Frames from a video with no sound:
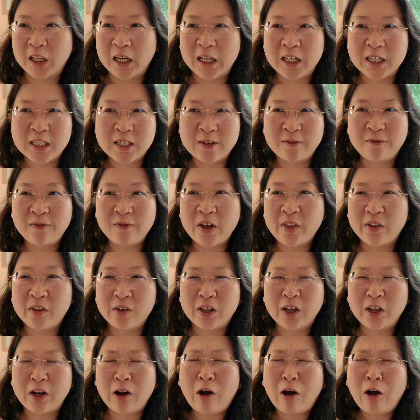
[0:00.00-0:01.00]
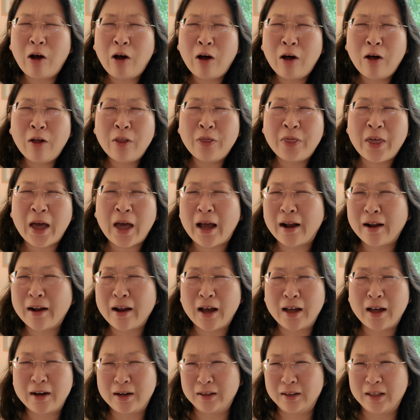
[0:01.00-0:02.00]
light as a feather, like all that
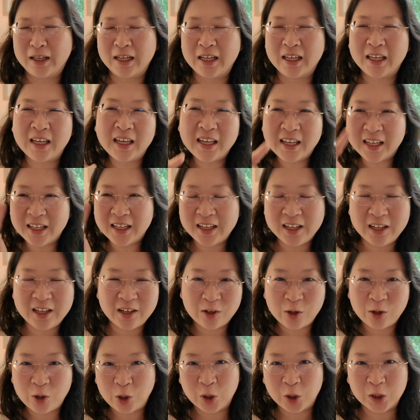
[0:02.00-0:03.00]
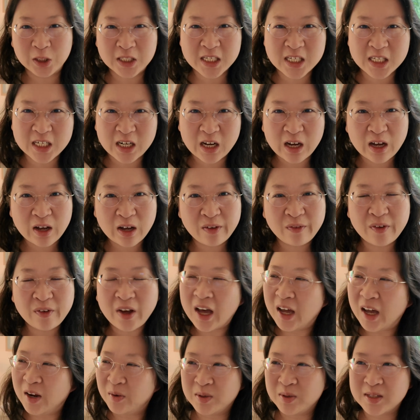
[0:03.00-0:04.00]
kind of like kiddie occult stuff.
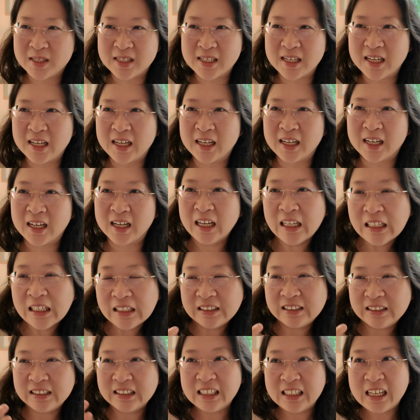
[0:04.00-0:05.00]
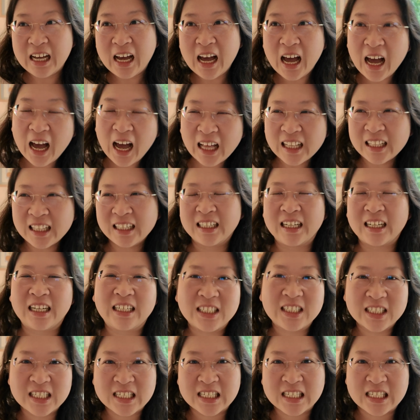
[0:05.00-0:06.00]
I was like, like I
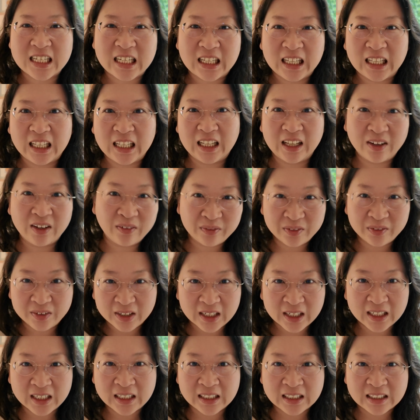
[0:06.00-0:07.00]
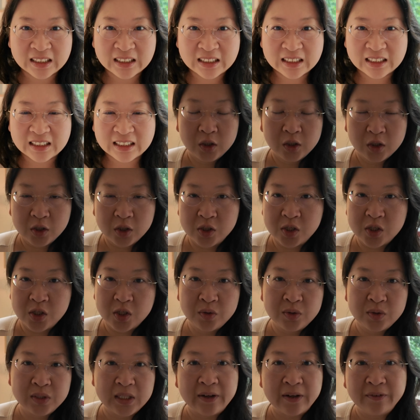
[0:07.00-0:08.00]
just loved it.
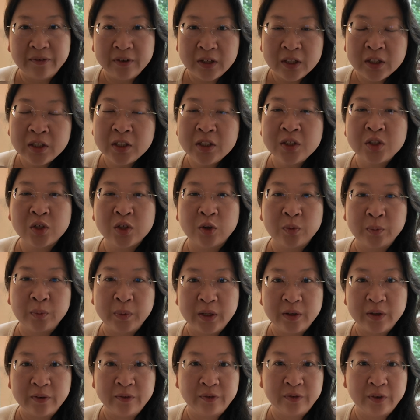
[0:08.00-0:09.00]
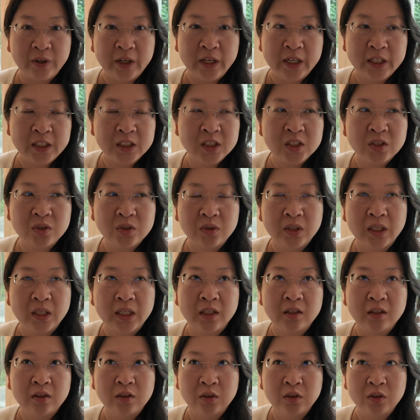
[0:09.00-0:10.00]
So definitely don't be afraid to
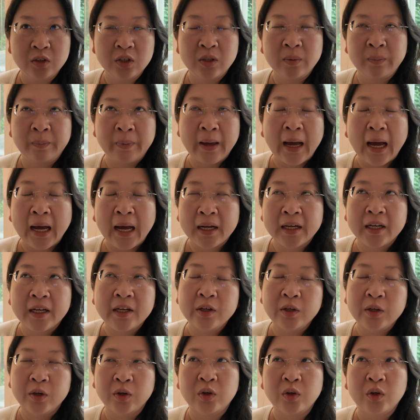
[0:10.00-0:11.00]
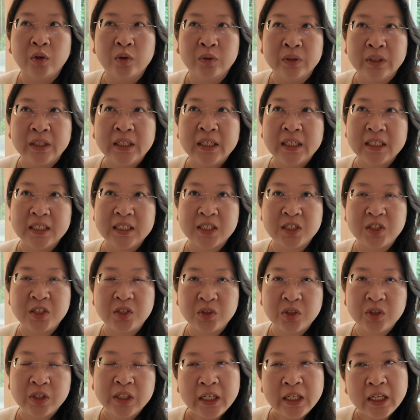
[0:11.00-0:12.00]
like look back at your own
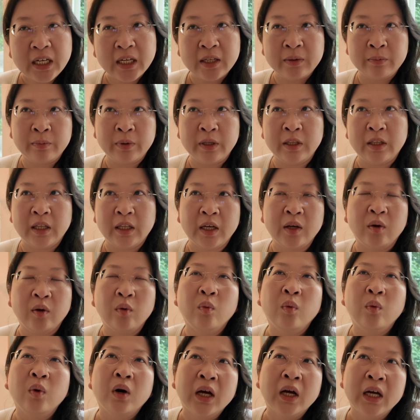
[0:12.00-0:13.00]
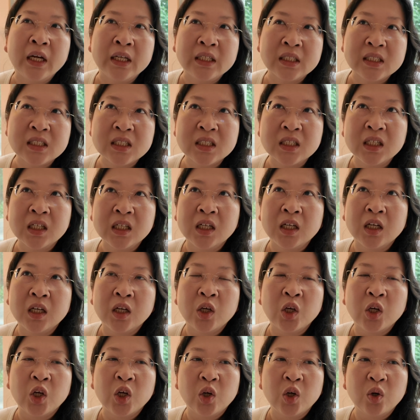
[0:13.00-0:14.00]
history and be like, what
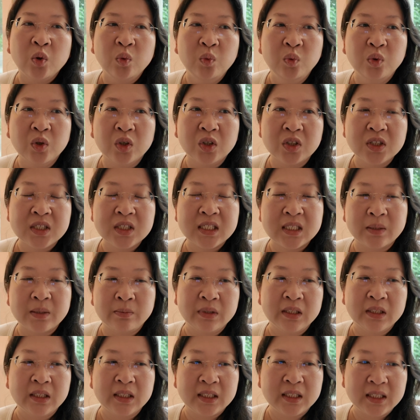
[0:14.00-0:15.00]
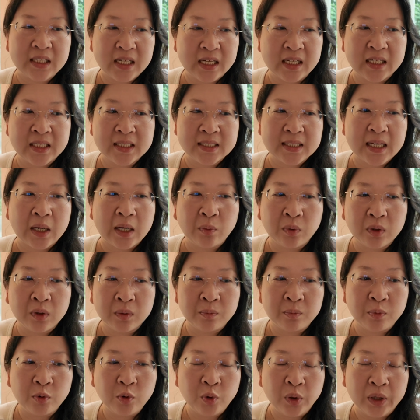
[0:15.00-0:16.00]
were some of the things that were
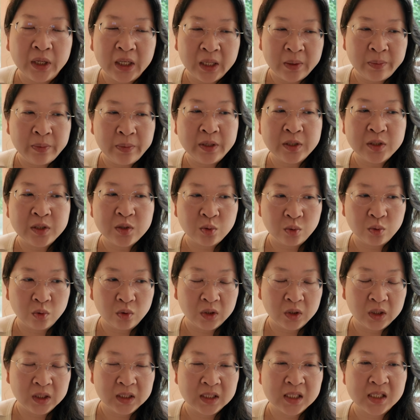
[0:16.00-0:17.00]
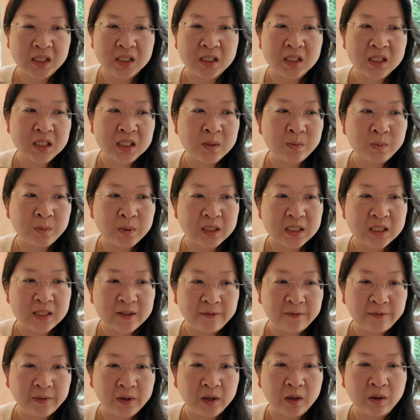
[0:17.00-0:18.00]
pointing me towards
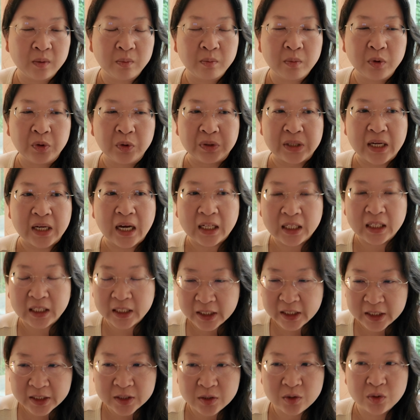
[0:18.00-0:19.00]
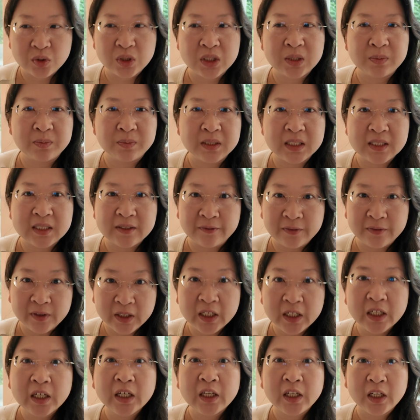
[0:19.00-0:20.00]
specific modalities or
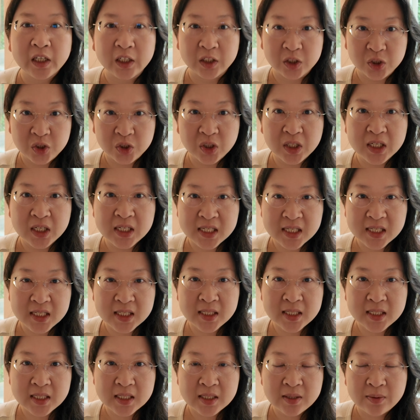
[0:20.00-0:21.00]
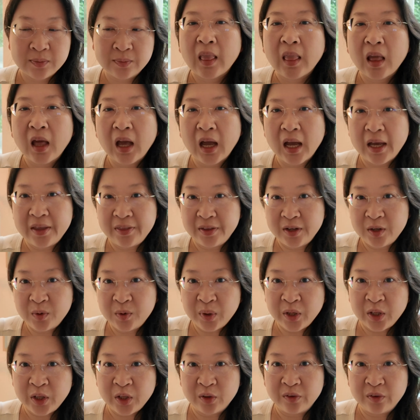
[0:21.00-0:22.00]
specific interests? I think
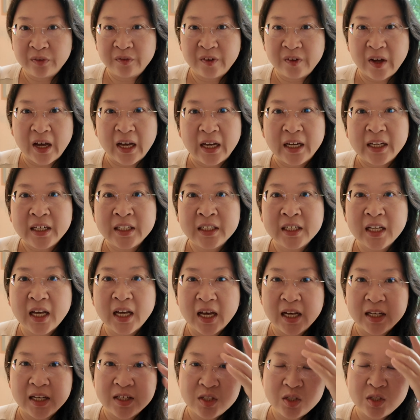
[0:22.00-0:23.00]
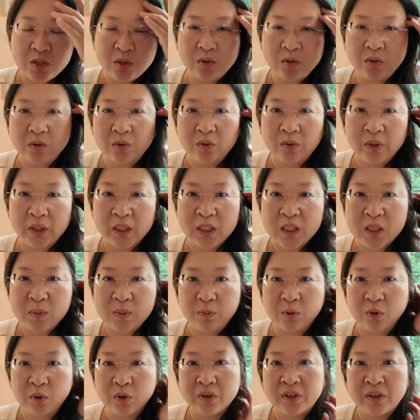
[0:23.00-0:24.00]
what you'll find as you
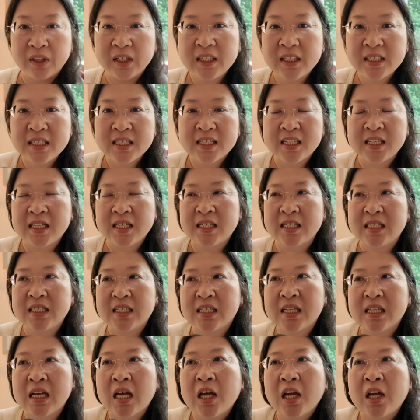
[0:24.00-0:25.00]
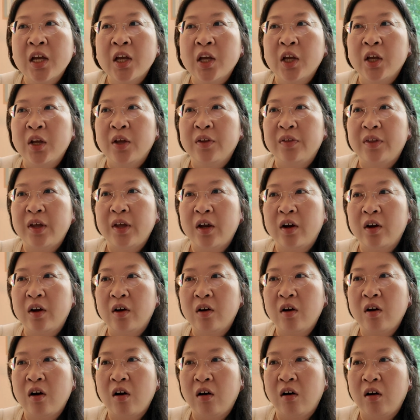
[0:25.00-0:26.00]
explore this is
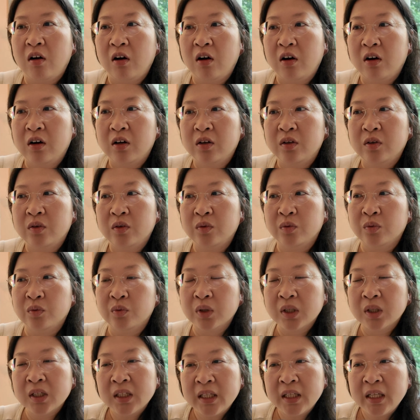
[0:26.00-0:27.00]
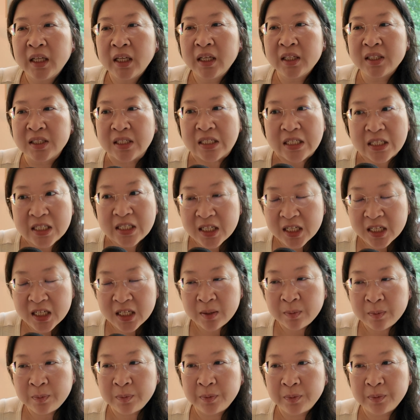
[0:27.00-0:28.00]
there are really
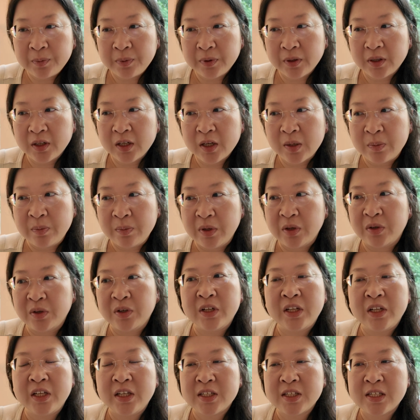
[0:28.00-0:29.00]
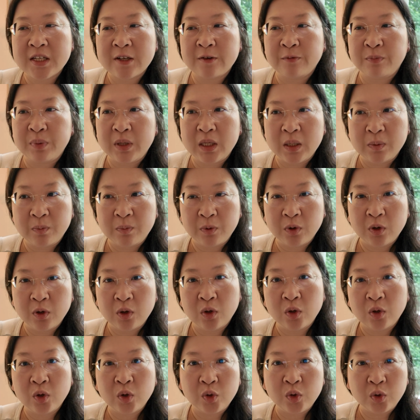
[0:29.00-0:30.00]
deep communities of
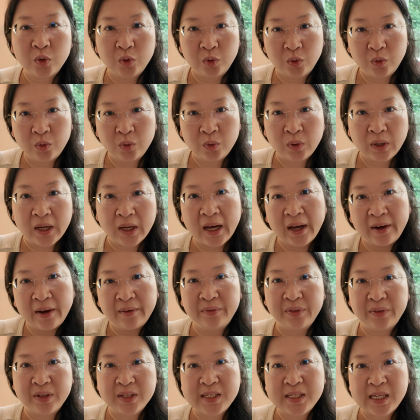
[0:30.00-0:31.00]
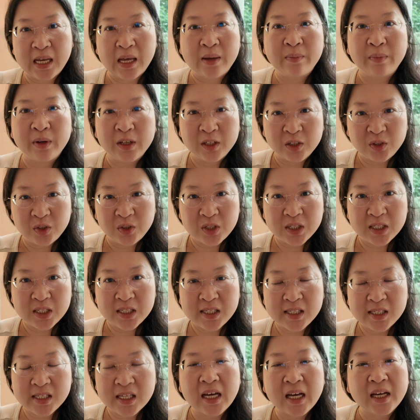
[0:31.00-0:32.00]
people who have the same
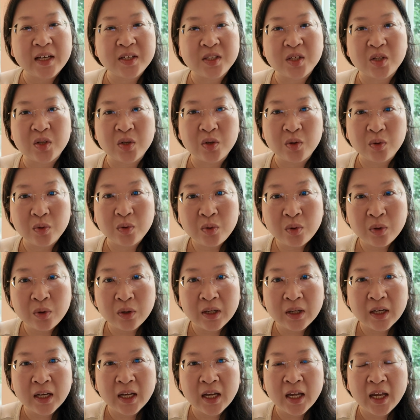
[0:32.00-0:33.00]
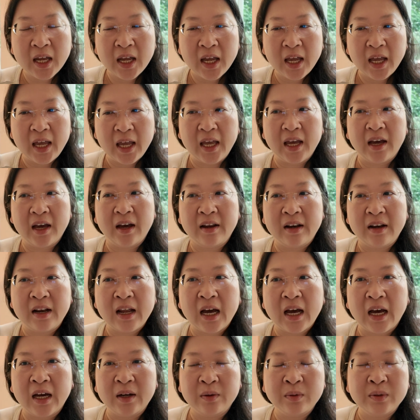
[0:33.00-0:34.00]
interests as you. And
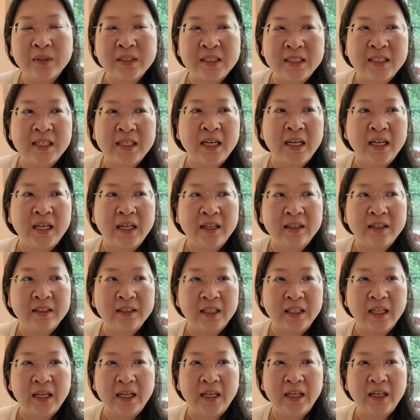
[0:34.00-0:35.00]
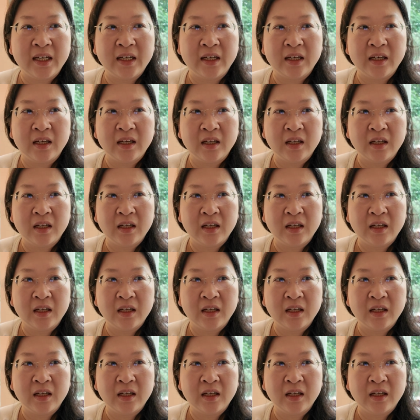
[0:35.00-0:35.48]
I would say, like,